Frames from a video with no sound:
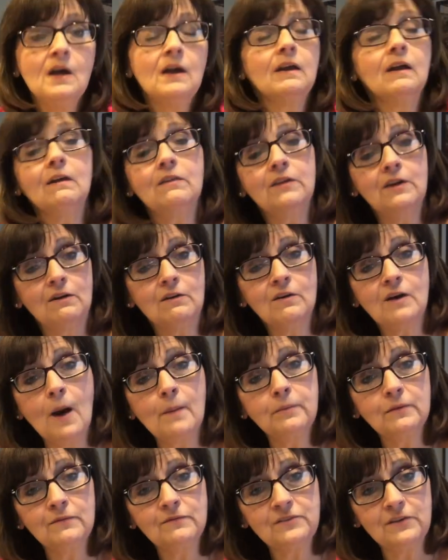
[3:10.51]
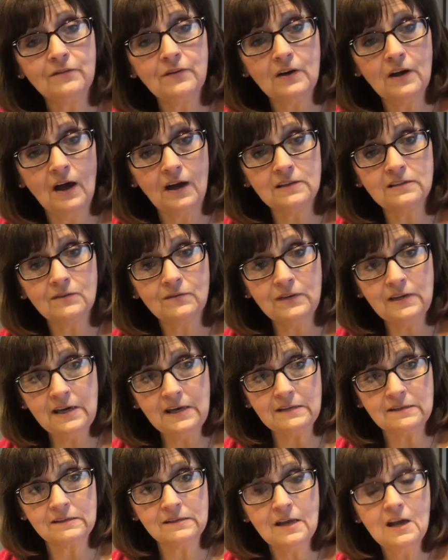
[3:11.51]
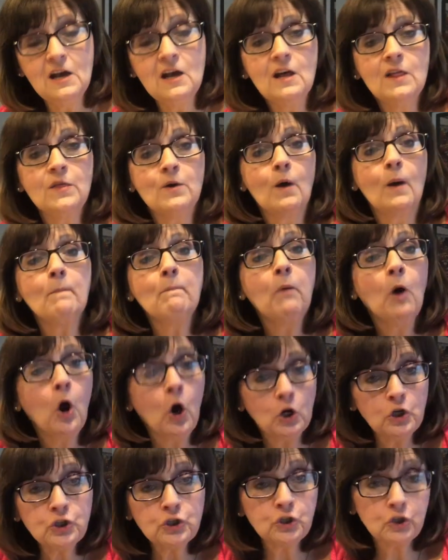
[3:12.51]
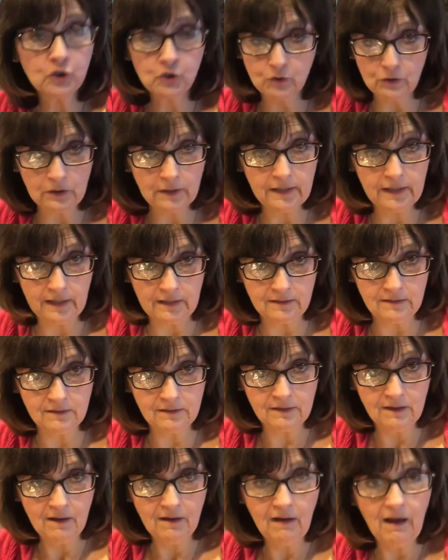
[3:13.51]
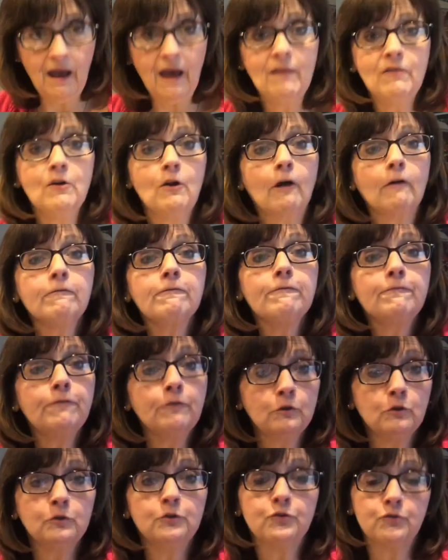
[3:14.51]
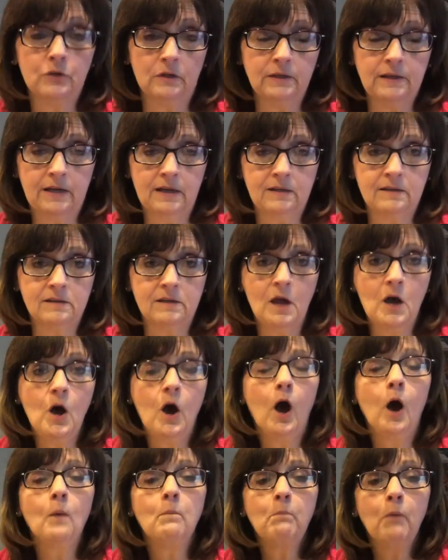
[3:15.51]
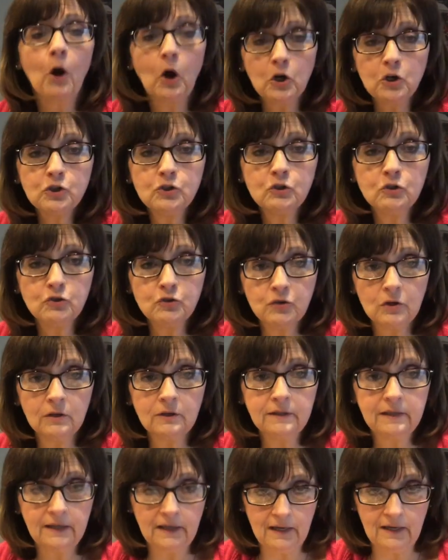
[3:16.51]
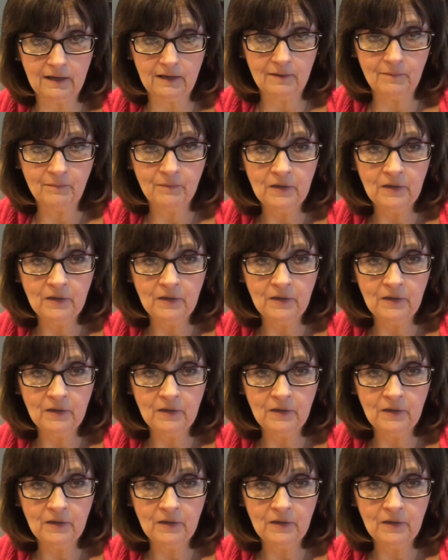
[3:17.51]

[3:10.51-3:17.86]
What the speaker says: Now, there are a couple of different kinds of kits. There are partial drill kits and there are full drill kits. A partial drill kit